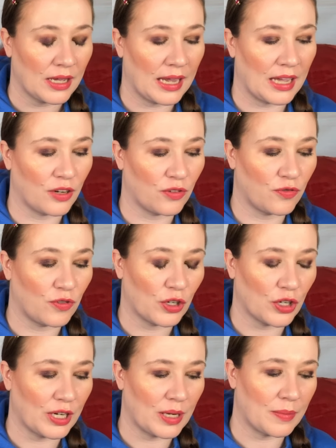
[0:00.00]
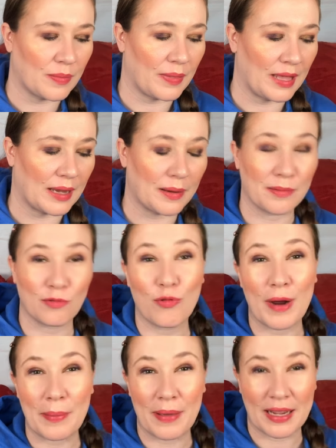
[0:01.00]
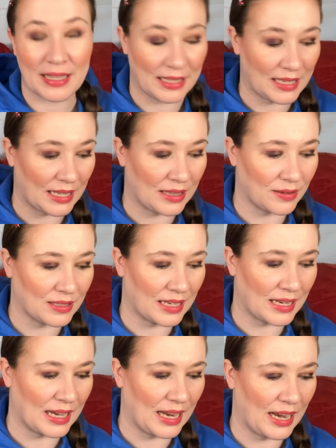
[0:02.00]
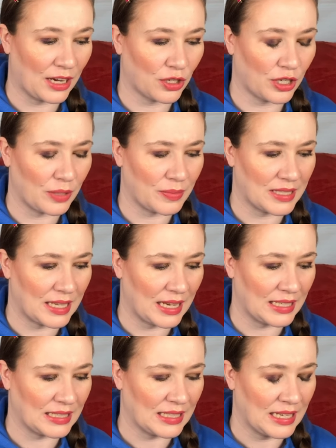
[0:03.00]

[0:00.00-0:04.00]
and foot cream like way back in the day there was like a hand cream set